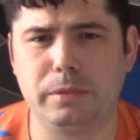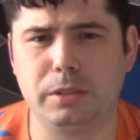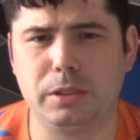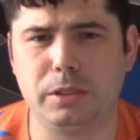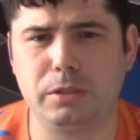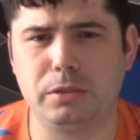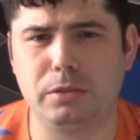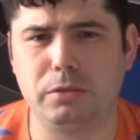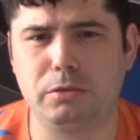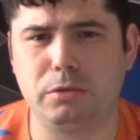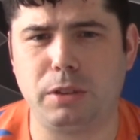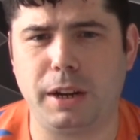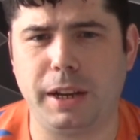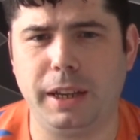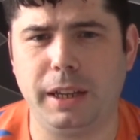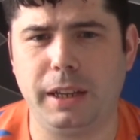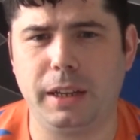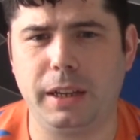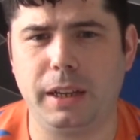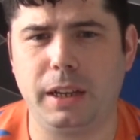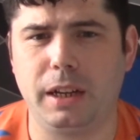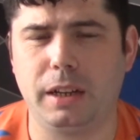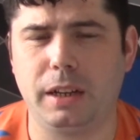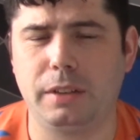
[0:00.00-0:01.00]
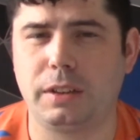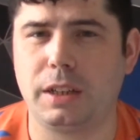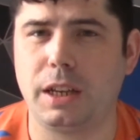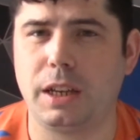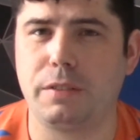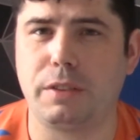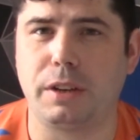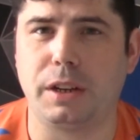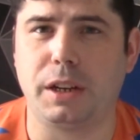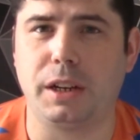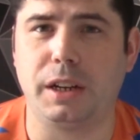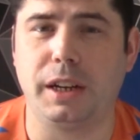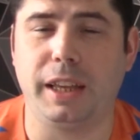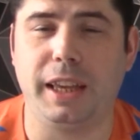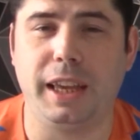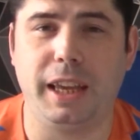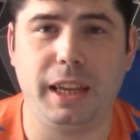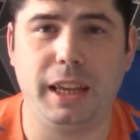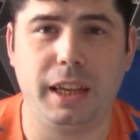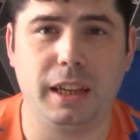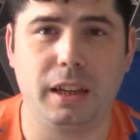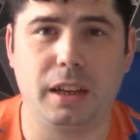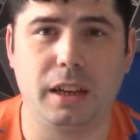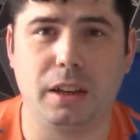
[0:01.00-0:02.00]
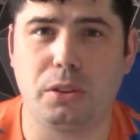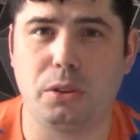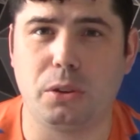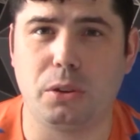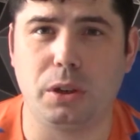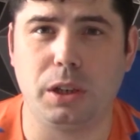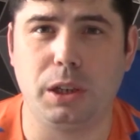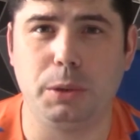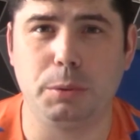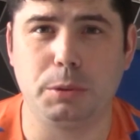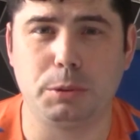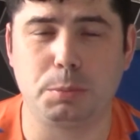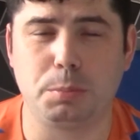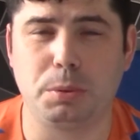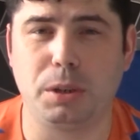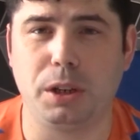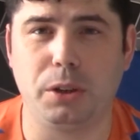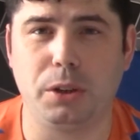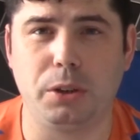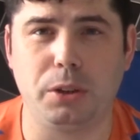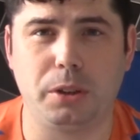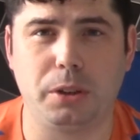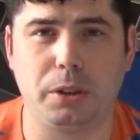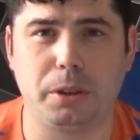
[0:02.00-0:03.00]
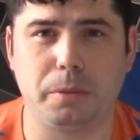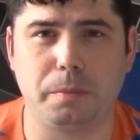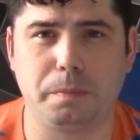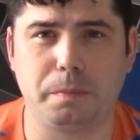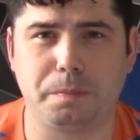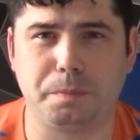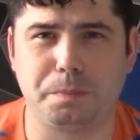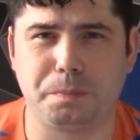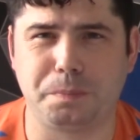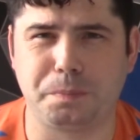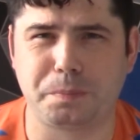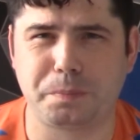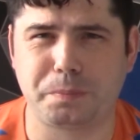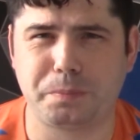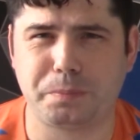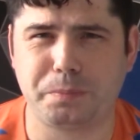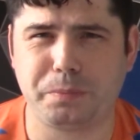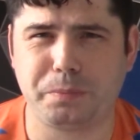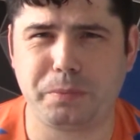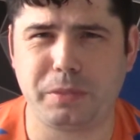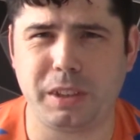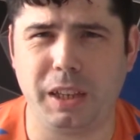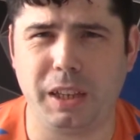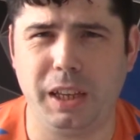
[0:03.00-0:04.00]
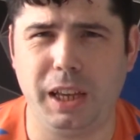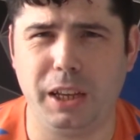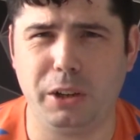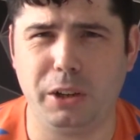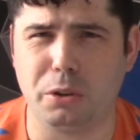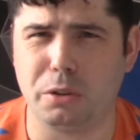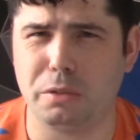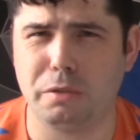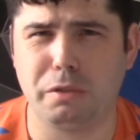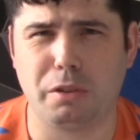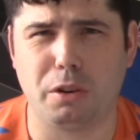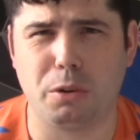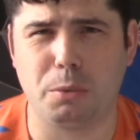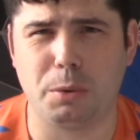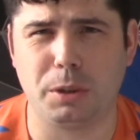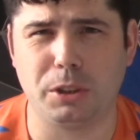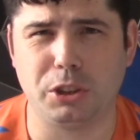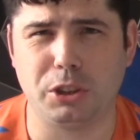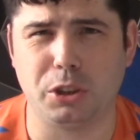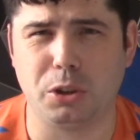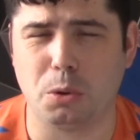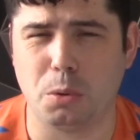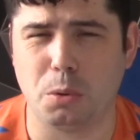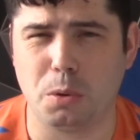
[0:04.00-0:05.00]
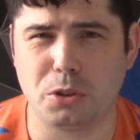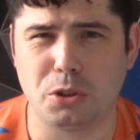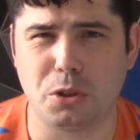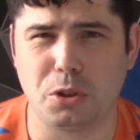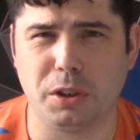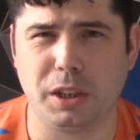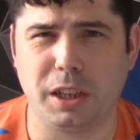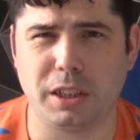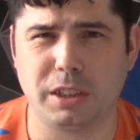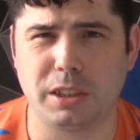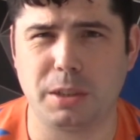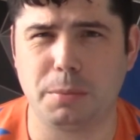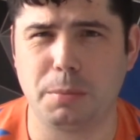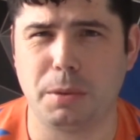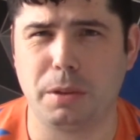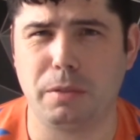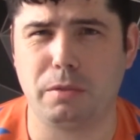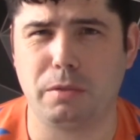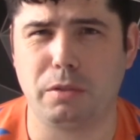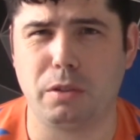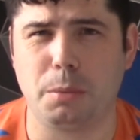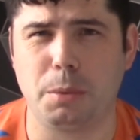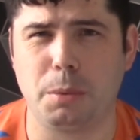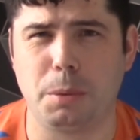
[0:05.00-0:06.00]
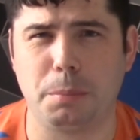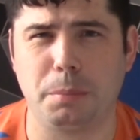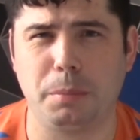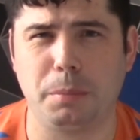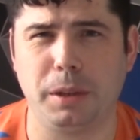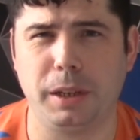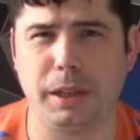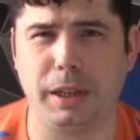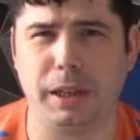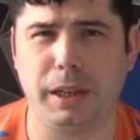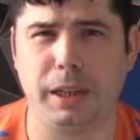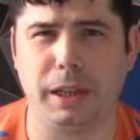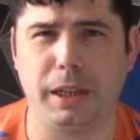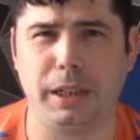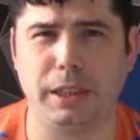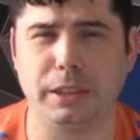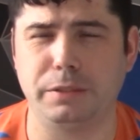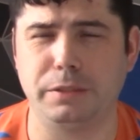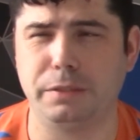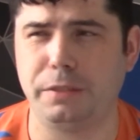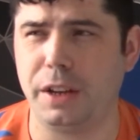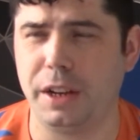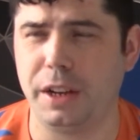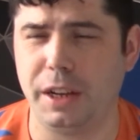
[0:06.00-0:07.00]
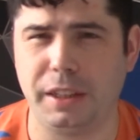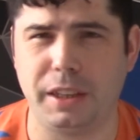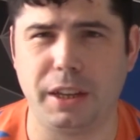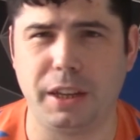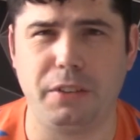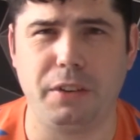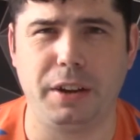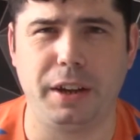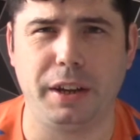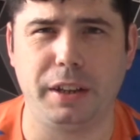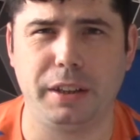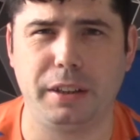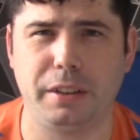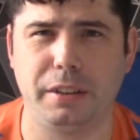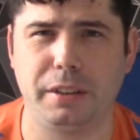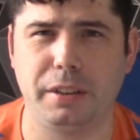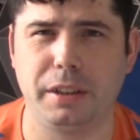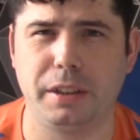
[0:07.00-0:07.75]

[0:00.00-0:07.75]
Wright, I've given an 8. I thought he was pretty good. Going forward, you're always going to get something from him. He's very direct.